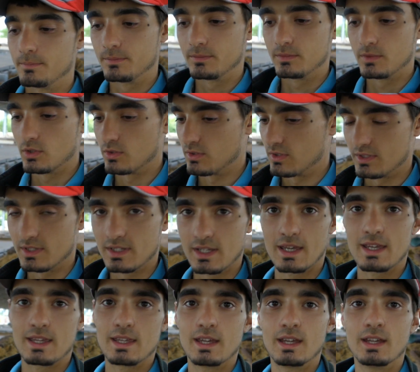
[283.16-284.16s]
during the
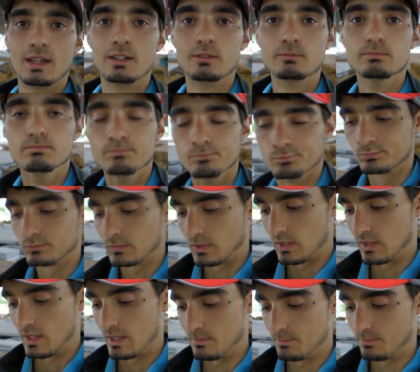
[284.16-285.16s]
day,
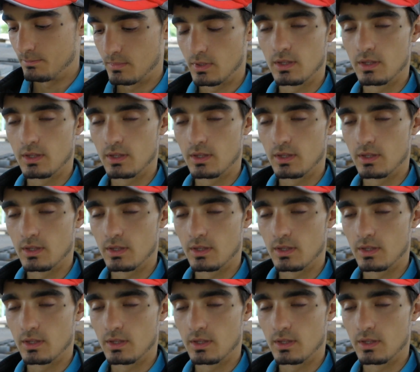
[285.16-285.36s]
and they,